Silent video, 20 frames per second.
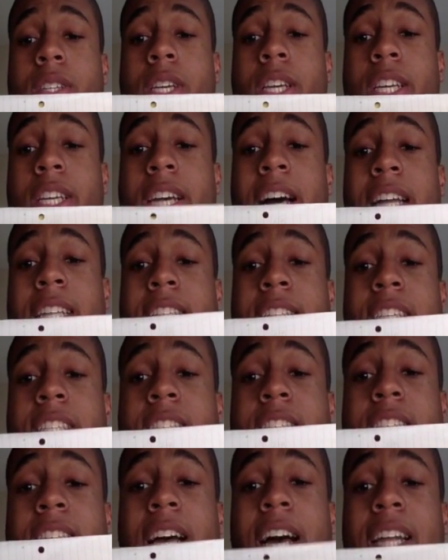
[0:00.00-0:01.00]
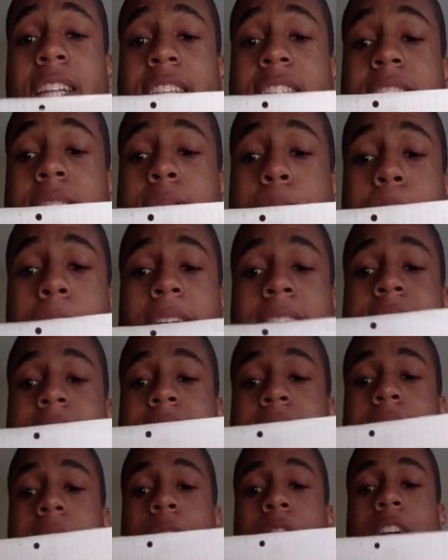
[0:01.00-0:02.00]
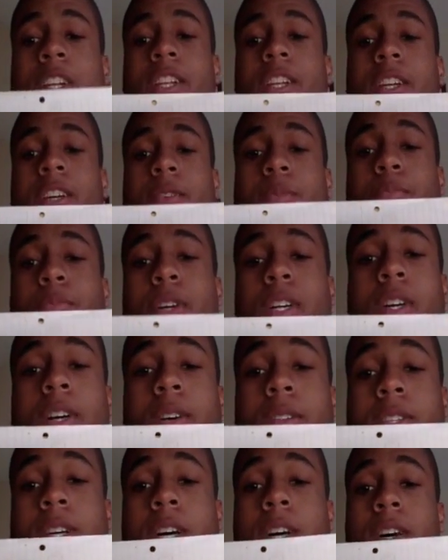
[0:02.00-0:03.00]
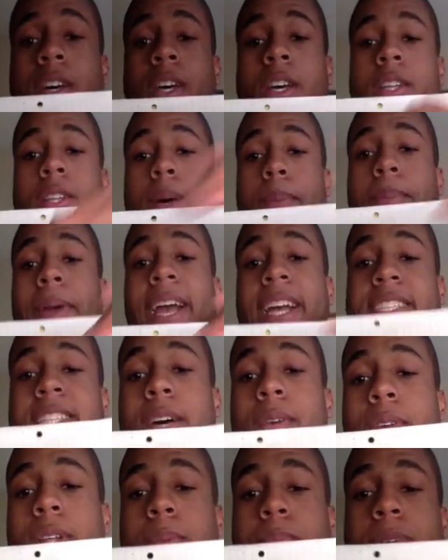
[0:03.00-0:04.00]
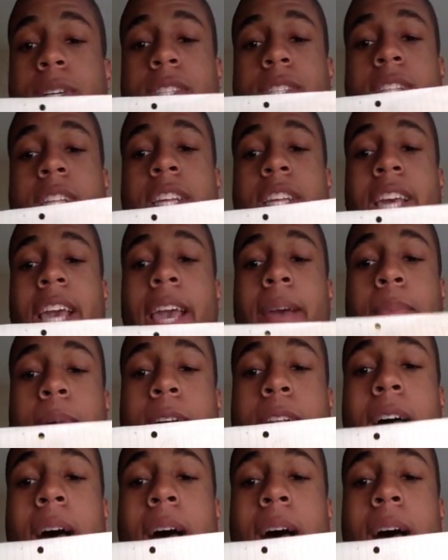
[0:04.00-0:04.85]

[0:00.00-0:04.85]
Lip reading: this is the basis I want to put the base I want to put to the game mode.